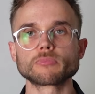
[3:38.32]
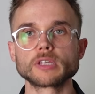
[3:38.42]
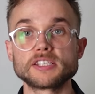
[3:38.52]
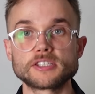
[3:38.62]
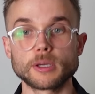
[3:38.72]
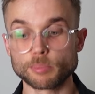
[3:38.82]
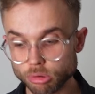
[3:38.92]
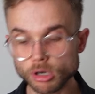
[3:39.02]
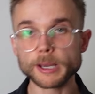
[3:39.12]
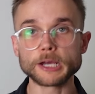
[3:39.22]
This is a
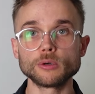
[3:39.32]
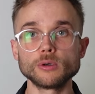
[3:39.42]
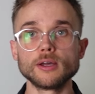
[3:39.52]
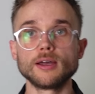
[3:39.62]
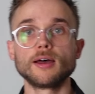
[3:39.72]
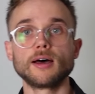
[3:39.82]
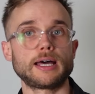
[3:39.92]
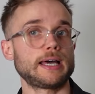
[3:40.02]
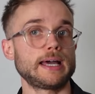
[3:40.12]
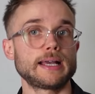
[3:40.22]
pro pedal,
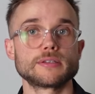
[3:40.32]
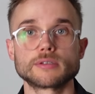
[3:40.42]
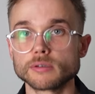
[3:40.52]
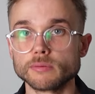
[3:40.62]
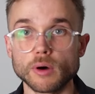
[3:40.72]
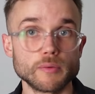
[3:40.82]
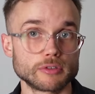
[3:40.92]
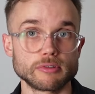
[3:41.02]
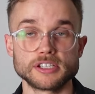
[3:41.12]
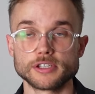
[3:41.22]
and for
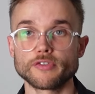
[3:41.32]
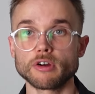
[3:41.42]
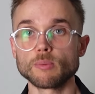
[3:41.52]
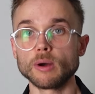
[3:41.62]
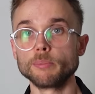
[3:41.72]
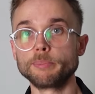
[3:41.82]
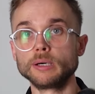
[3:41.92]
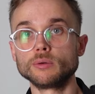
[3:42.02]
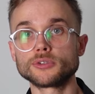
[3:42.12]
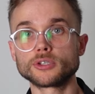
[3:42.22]
obvious reasons, it's very well
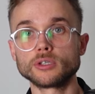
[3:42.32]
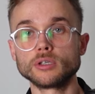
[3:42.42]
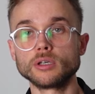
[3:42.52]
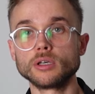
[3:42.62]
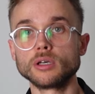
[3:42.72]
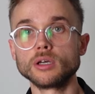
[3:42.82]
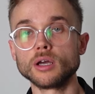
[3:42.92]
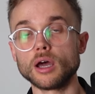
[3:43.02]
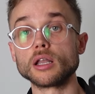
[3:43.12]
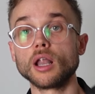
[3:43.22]
built.
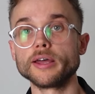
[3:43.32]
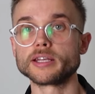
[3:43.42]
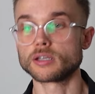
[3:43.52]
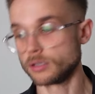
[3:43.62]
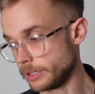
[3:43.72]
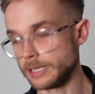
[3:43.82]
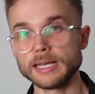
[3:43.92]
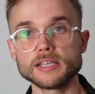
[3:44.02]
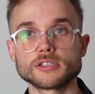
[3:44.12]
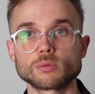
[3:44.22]
Unlike the
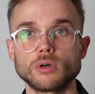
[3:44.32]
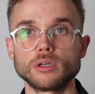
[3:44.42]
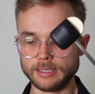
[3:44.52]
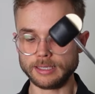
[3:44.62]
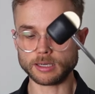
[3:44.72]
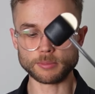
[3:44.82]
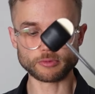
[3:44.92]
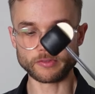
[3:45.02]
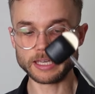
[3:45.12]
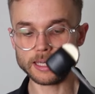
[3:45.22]
Elasis one, it comes
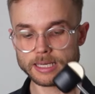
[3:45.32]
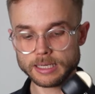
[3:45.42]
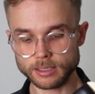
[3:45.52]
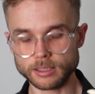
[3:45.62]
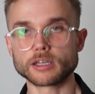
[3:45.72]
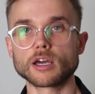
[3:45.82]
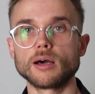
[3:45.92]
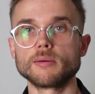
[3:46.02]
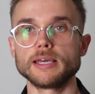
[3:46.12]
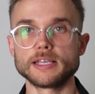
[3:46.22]
with a key.
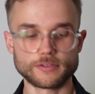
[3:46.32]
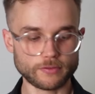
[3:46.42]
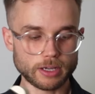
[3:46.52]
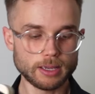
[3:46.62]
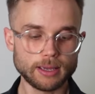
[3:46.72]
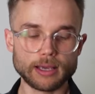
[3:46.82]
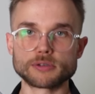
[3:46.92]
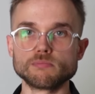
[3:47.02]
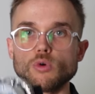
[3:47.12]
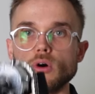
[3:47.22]

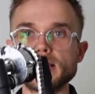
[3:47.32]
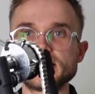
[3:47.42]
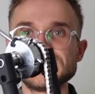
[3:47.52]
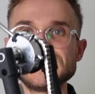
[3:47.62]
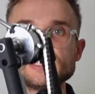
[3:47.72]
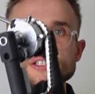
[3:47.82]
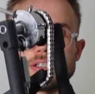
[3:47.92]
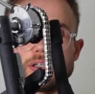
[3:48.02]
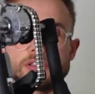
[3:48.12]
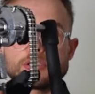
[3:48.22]
It's
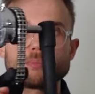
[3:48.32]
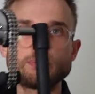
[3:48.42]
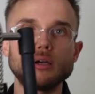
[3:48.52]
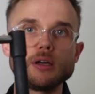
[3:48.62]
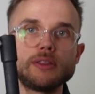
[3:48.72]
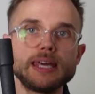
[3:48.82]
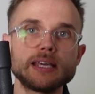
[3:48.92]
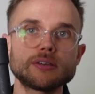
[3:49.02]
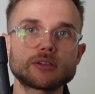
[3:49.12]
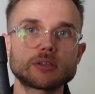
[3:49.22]
easier to put
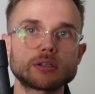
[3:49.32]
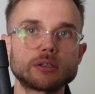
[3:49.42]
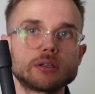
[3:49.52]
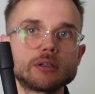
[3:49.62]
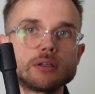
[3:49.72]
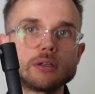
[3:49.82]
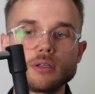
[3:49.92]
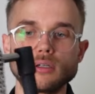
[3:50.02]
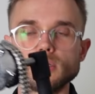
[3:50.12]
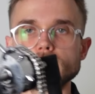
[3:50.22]

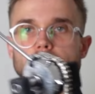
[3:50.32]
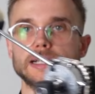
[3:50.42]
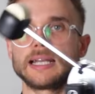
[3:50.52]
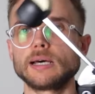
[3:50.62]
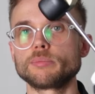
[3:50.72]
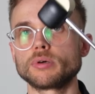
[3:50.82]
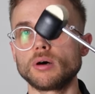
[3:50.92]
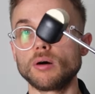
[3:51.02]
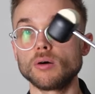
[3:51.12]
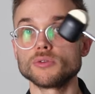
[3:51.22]
the clamp
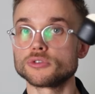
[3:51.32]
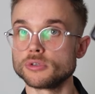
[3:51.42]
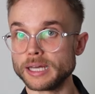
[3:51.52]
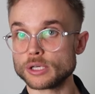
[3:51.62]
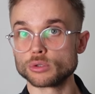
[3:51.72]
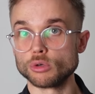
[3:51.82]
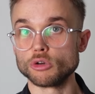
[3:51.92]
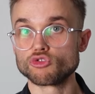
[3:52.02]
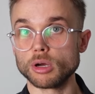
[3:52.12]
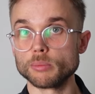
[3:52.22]
onto the actual
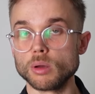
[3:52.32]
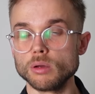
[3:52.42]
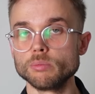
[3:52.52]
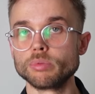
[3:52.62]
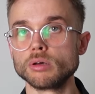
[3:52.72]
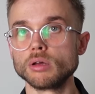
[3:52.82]
drum hoop,